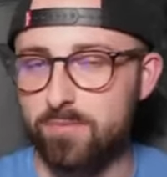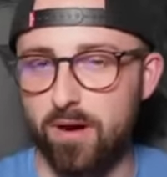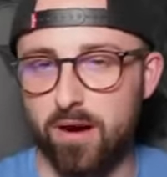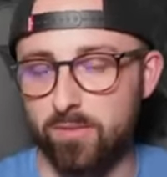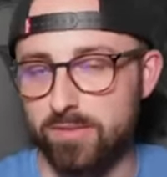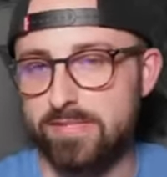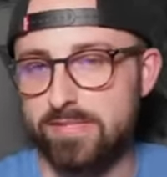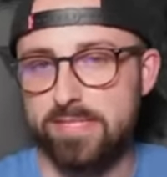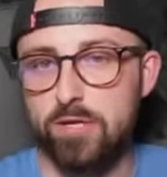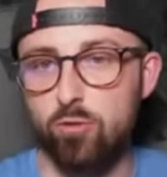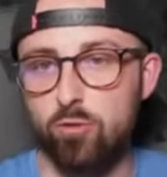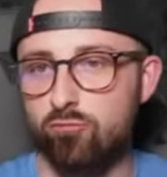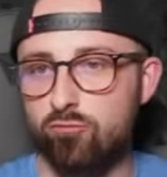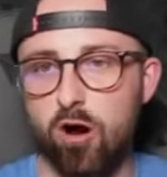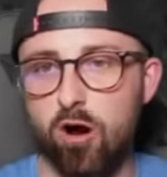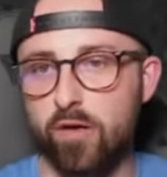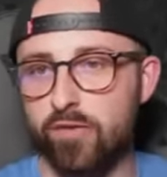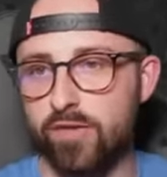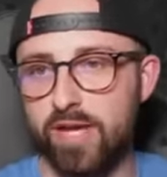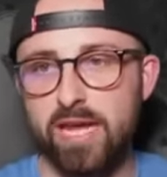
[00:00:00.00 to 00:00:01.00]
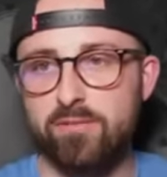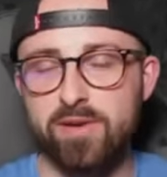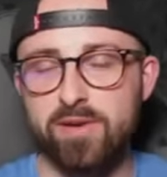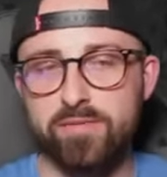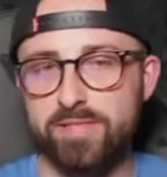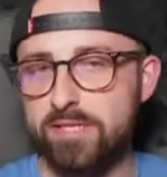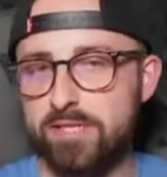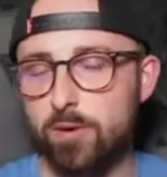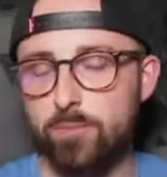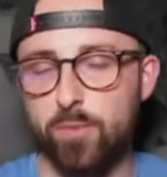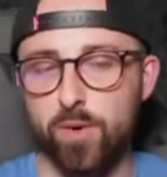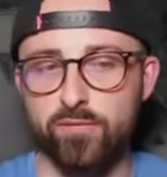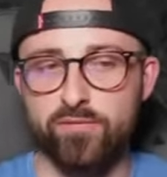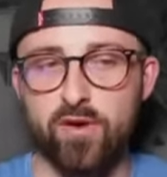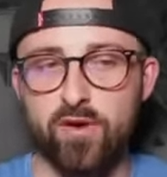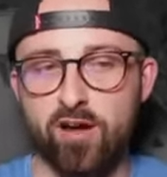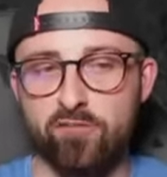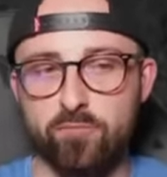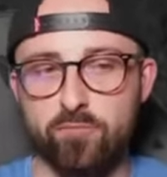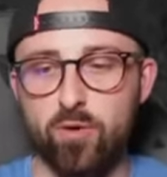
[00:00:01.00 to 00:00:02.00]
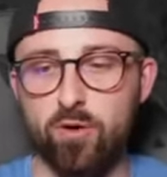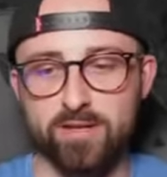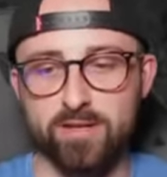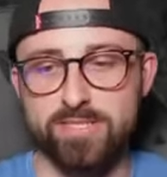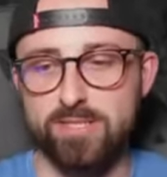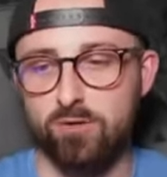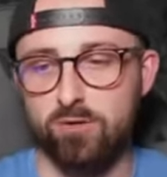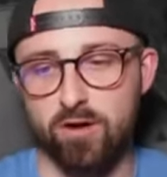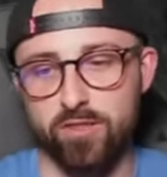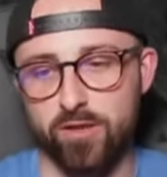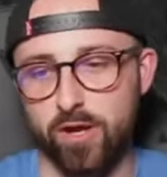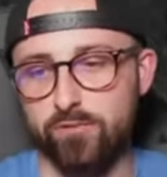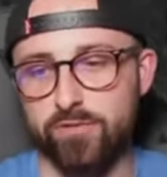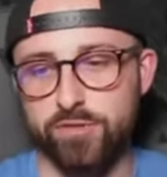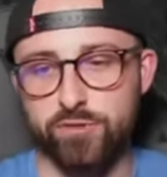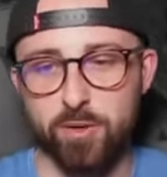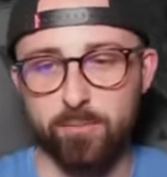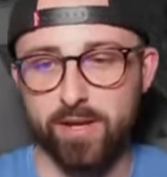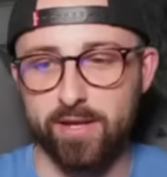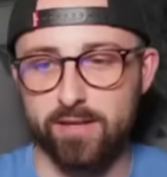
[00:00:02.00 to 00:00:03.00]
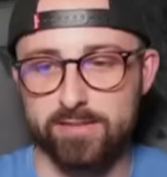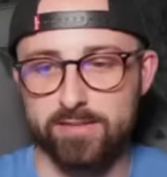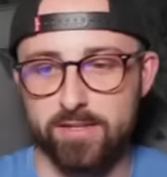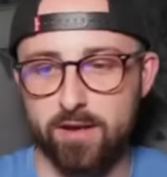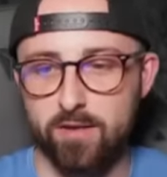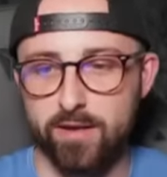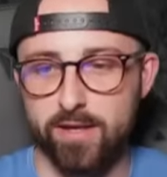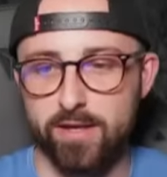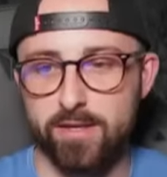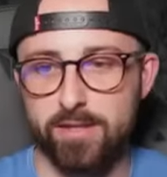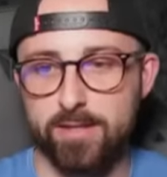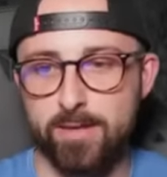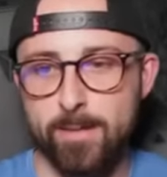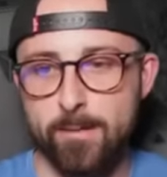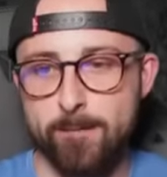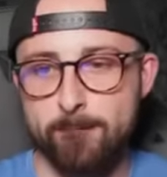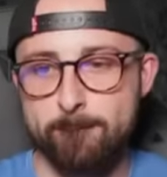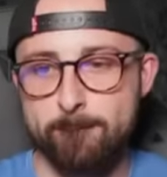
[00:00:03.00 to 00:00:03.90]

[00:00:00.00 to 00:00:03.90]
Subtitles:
but I would still rather, even if he's 0.5 more, I'd still rather go for Trippier than Target.